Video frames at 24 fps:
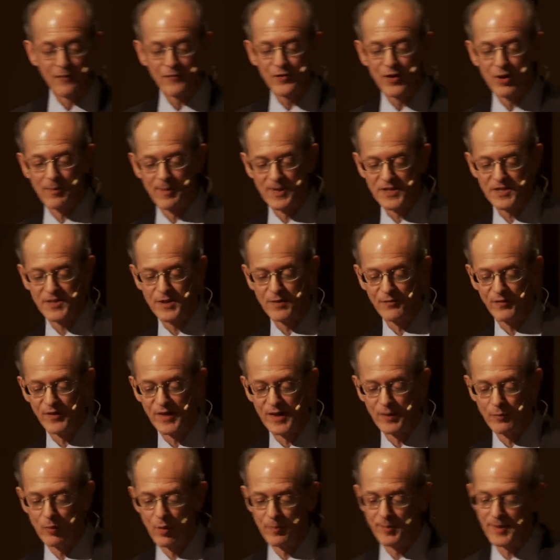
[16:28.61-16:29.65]
fear my
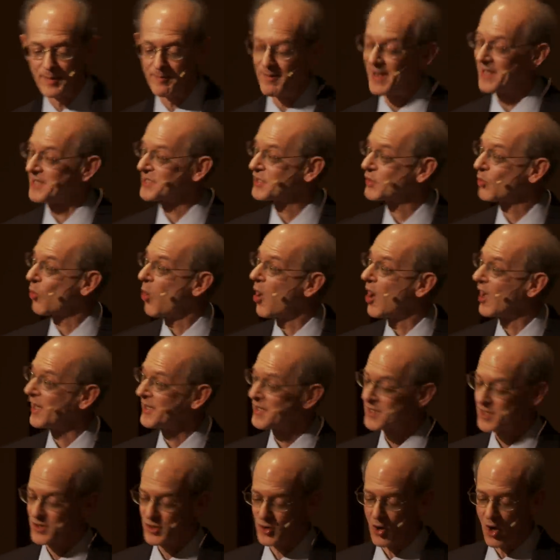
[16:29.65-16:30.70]
symphony will be my
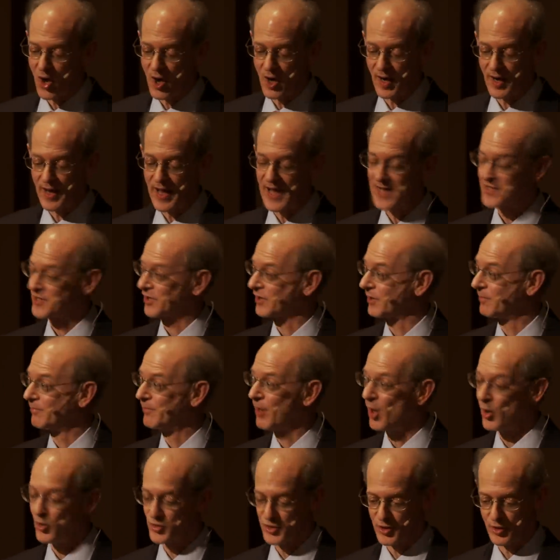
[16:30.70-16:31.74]
swan song as a
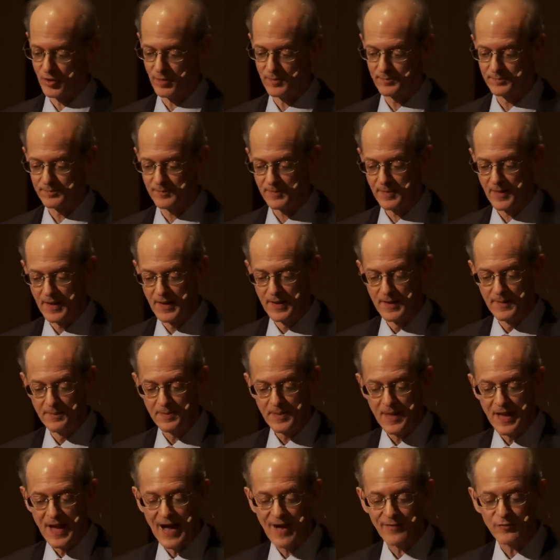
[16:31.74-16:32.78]
composer.
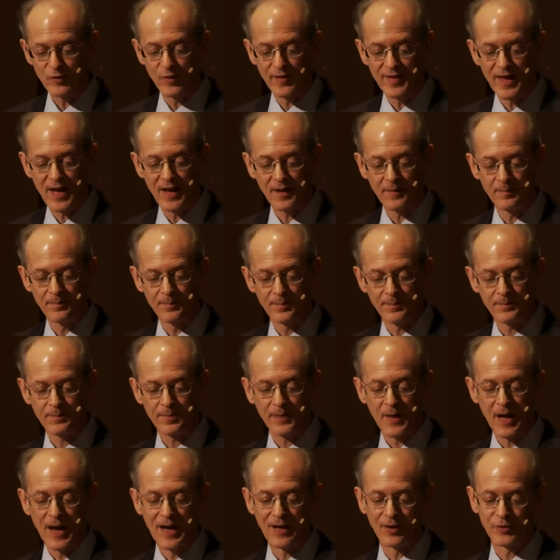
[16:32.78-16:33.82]
After that,
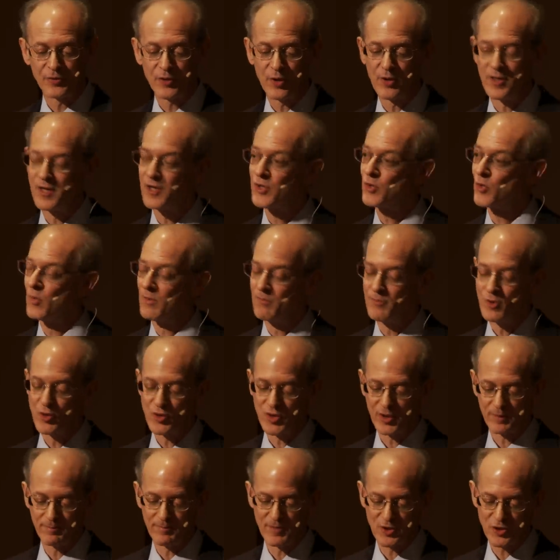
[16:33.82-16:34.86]
I'll turn into a
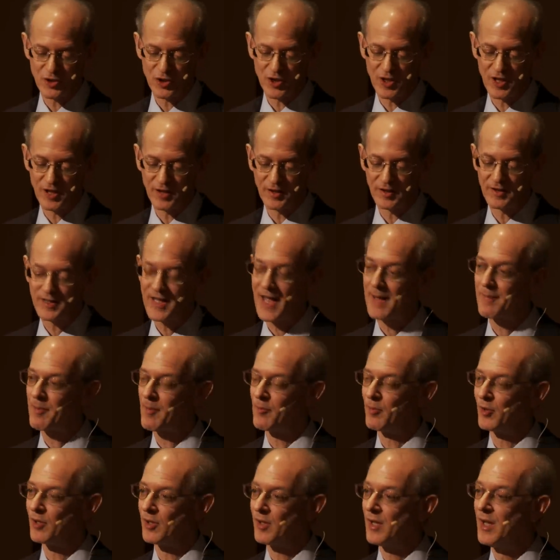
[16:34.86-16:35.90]
music machine
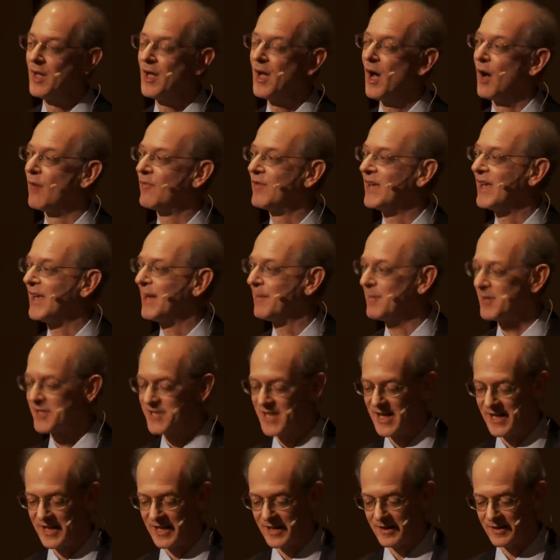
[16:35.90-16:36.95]
capable of
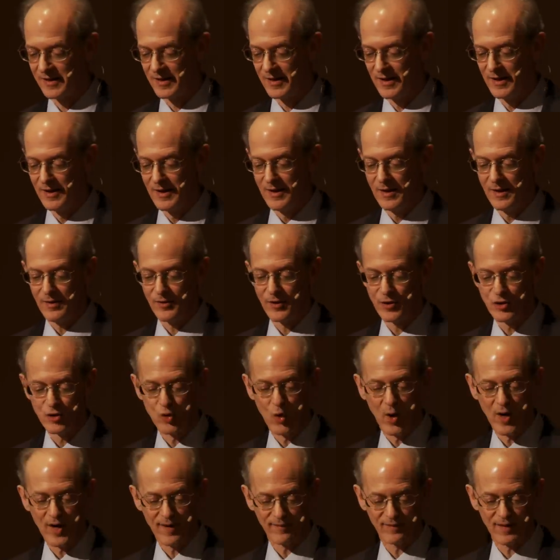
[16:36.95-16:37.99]
imitating the
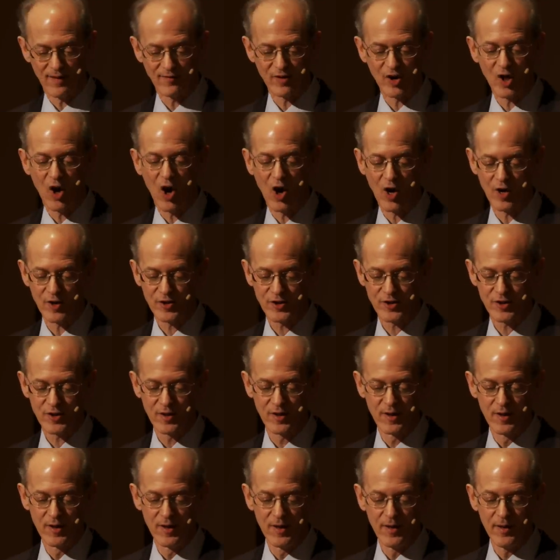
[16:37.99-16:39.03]
joy of loving hearts,
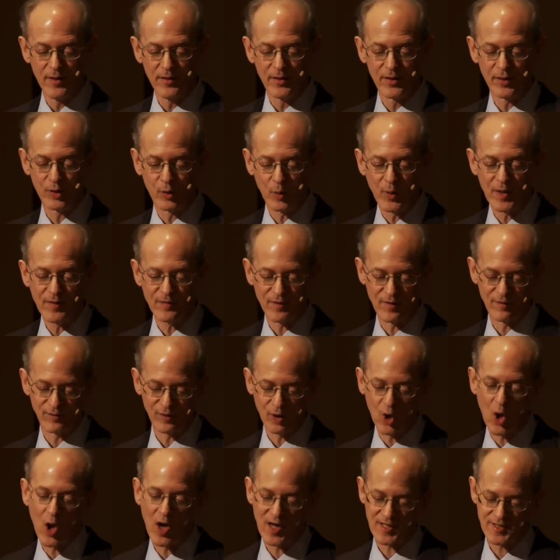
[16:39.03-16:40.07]
the grief of
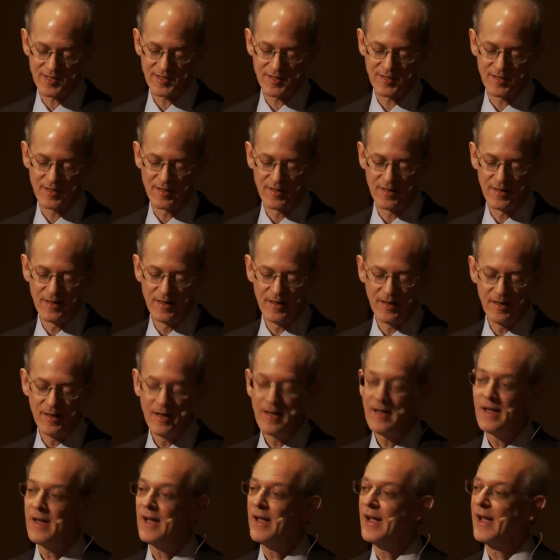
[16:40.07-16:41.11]
loss,
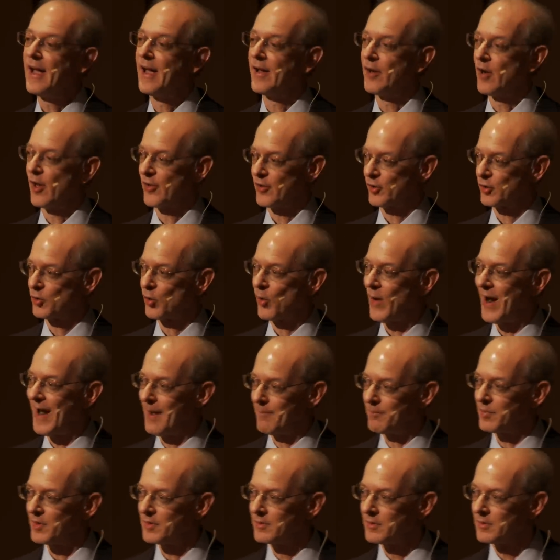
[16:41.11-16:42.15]
and other
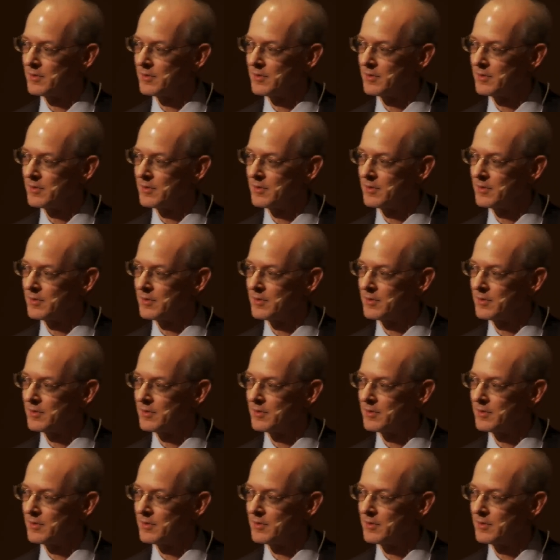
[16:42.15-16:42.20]
crap.